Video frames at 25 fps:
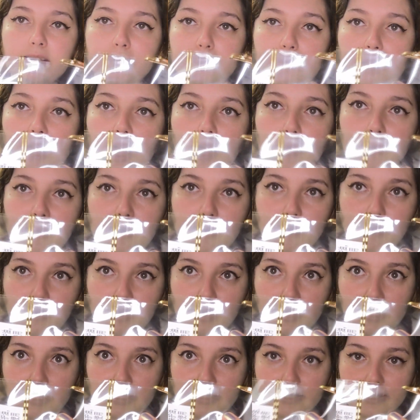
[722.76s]
bobby
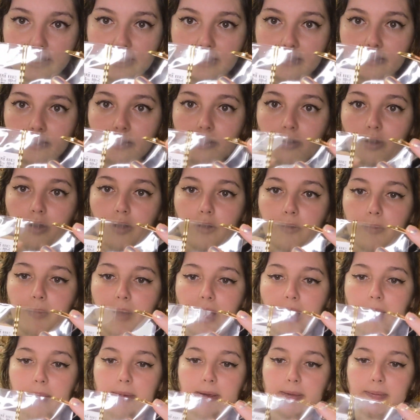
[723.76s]
pins, these little gold
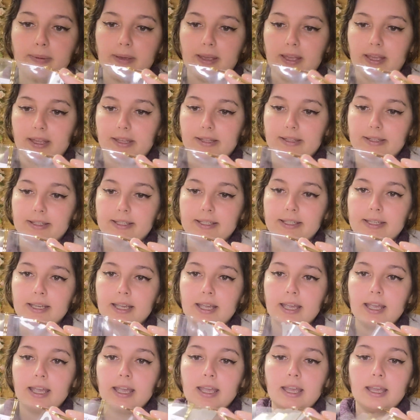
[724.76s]
bobby pins
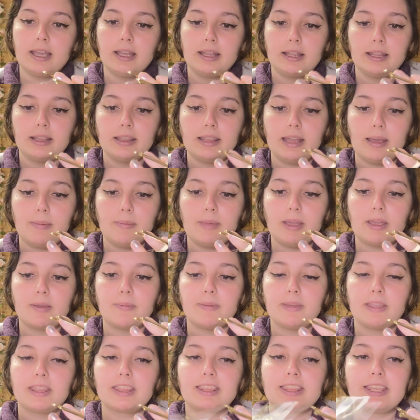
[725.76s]
that make
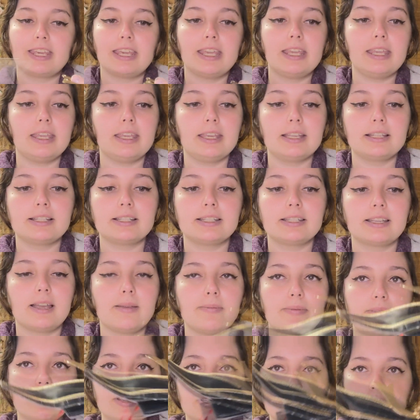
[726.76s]
me think it's
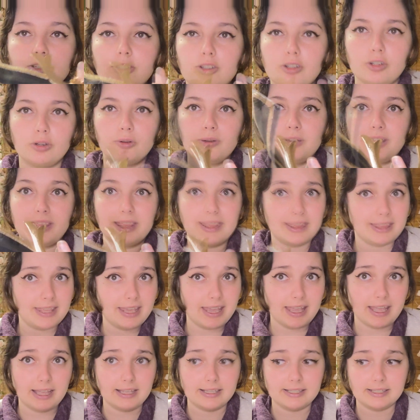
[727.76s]
something to do with
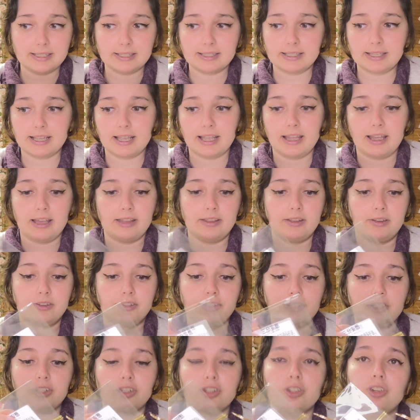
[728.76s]
this. And
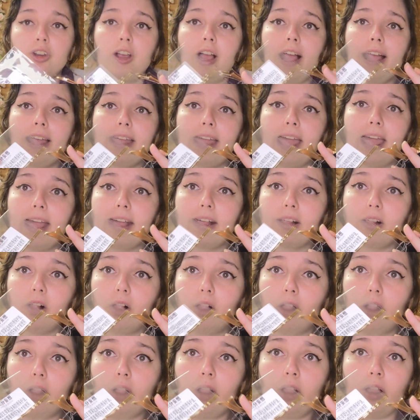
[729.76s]
there's this
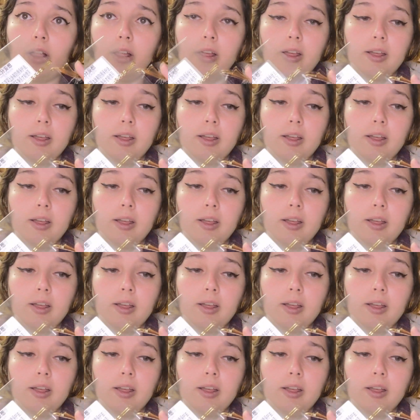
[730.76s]
triangle,